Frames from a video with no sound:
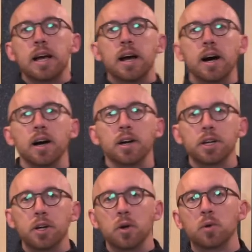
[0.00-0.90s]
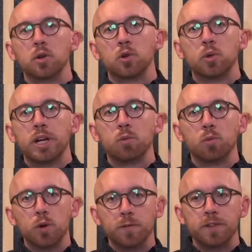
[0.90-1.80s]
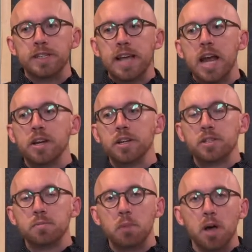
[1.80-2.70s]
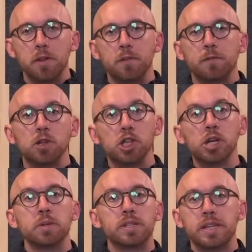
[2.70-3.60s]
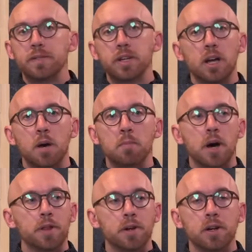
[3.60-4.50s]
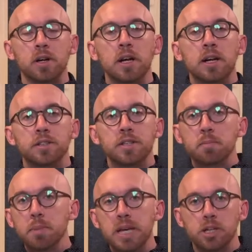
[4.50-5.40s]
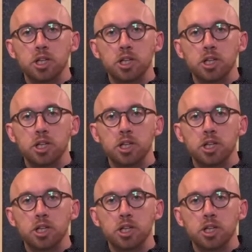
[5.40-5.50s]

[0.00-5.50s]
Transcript: greet Rufus and his mother, for she was even a mother to me.